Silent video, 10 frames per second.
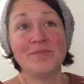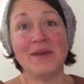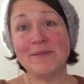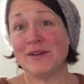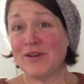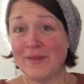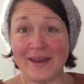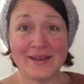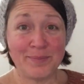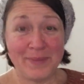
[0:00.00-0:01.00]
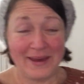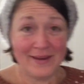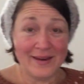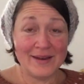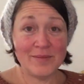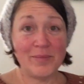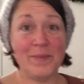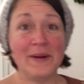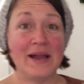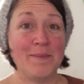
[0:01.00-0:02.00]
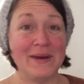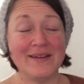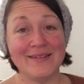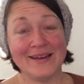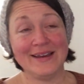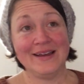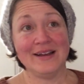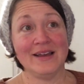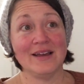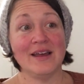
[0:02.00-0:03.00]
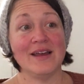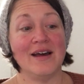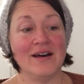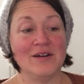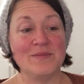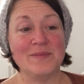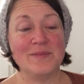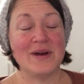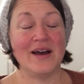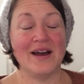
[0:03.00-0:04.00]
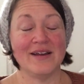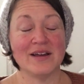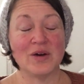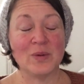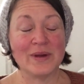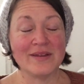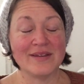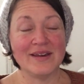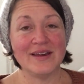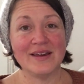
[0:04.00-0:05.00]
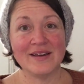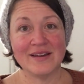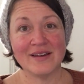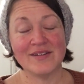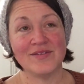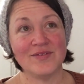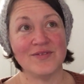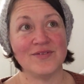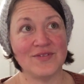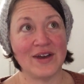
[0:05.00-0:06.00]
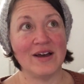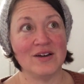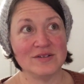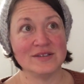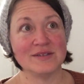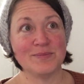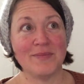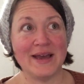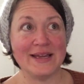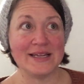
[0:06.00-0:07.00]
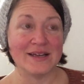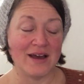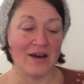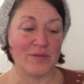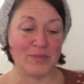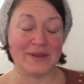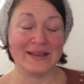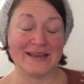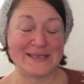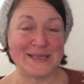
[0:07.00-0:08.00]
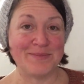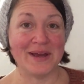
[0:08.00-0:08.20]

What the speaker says: Maybe you don't like baking, but I bet you like eating. I quickly found my place in